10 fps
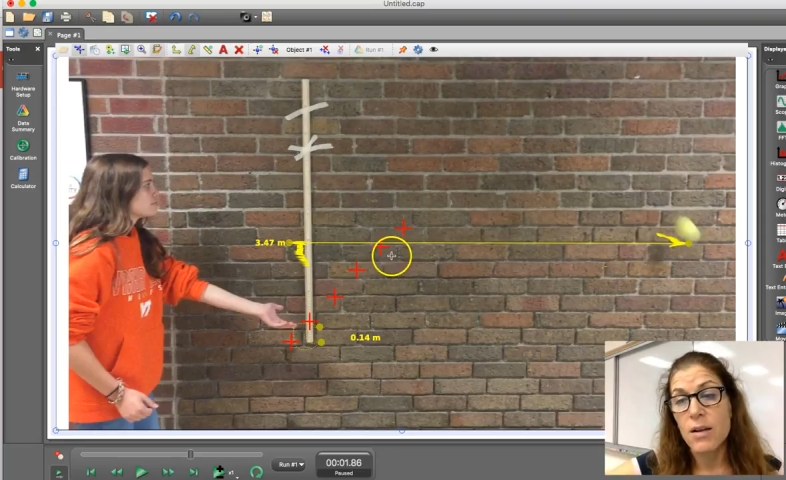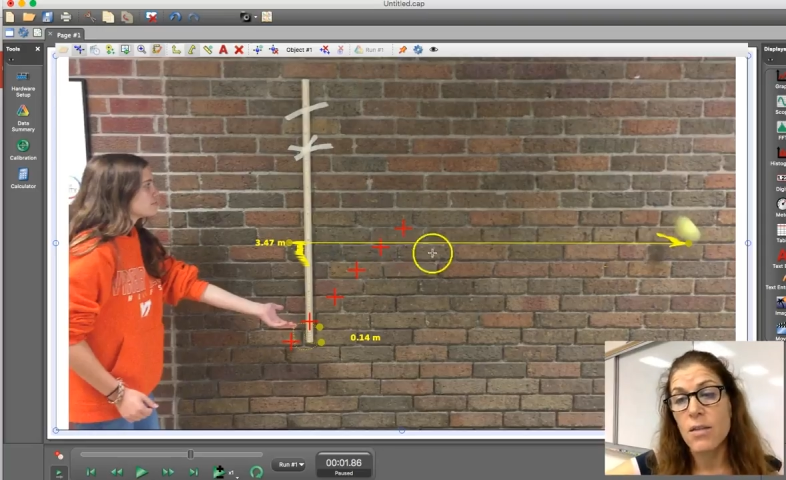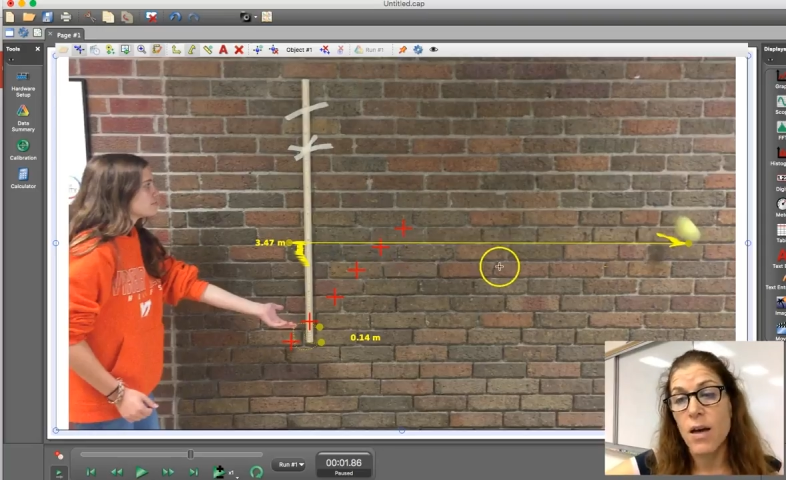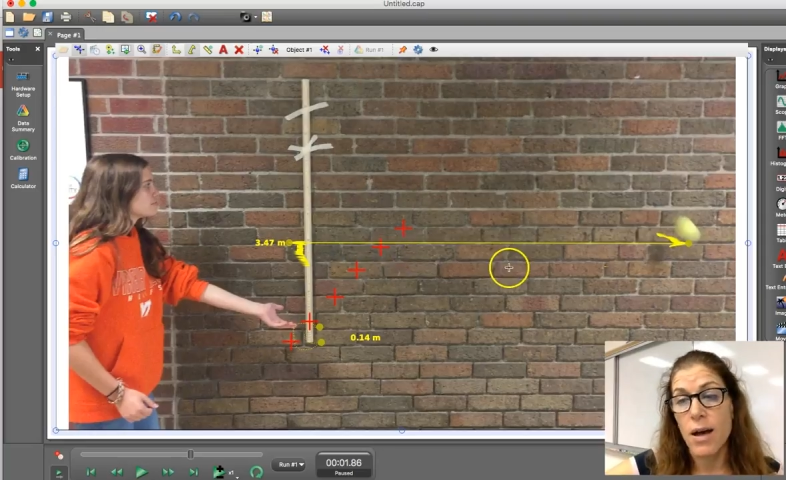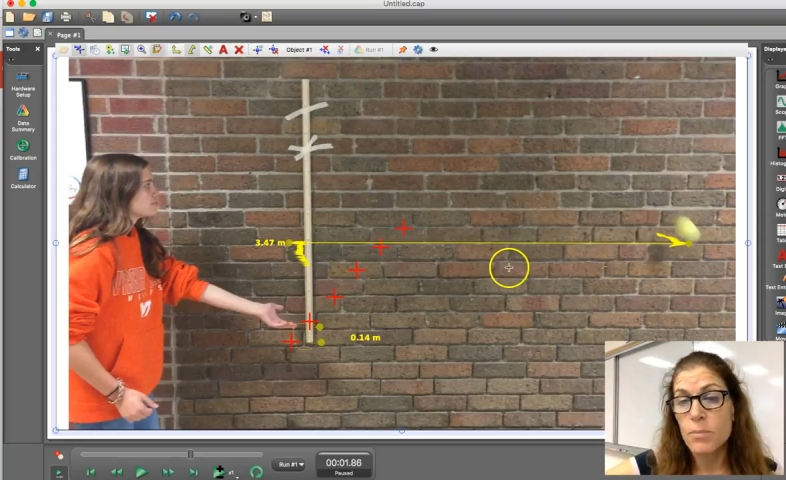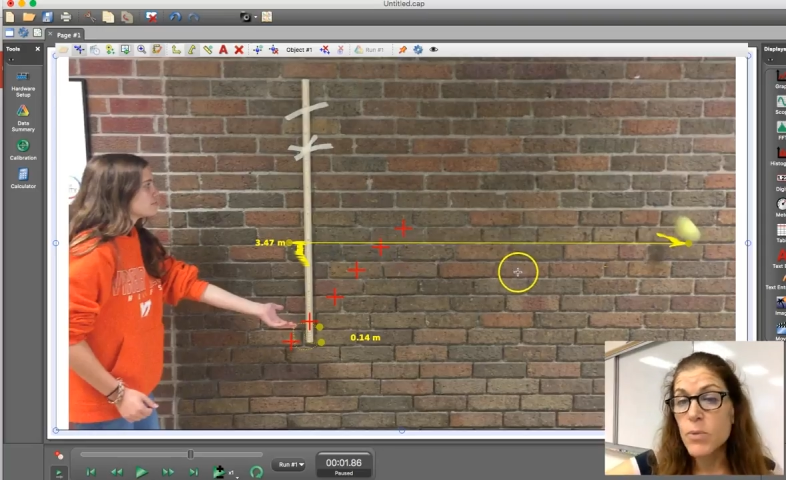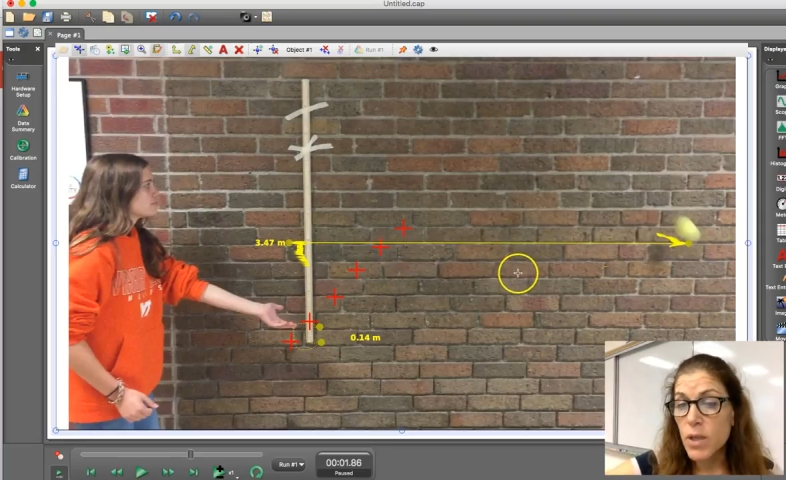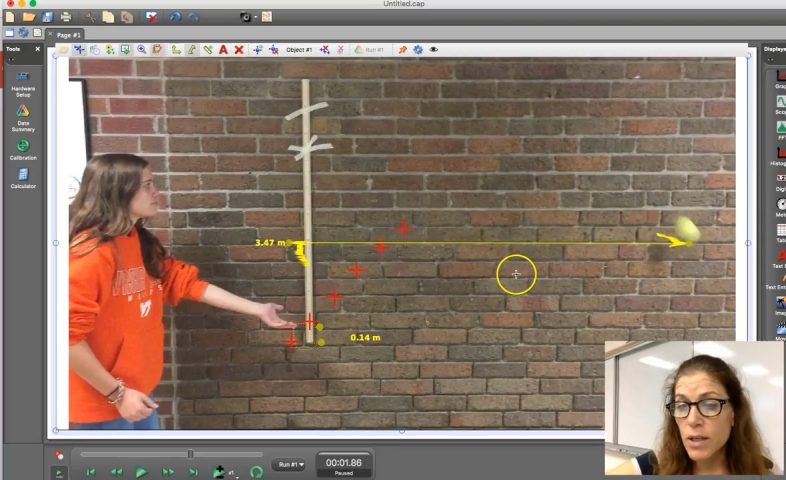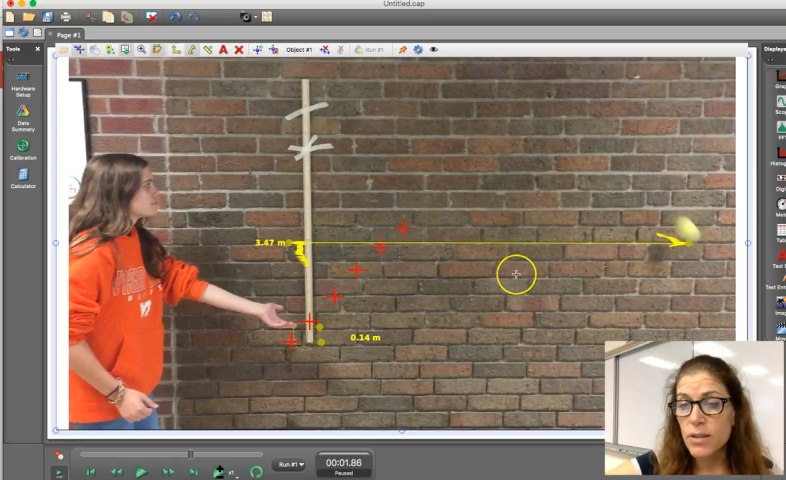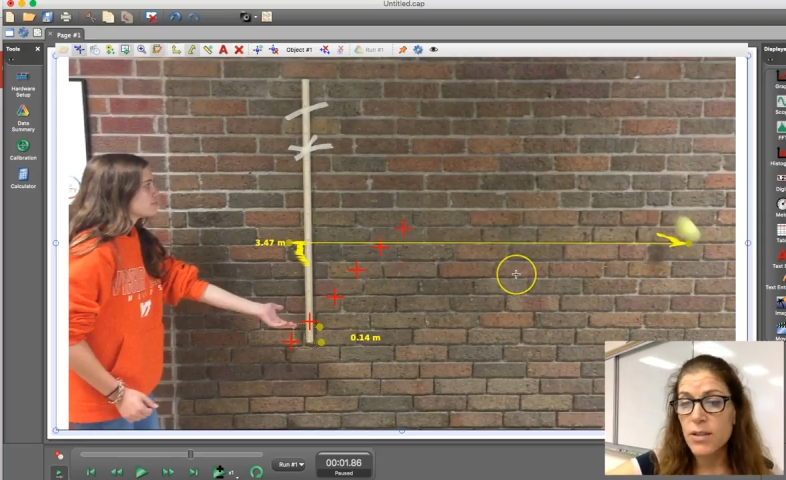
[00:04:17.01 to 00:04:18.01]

the object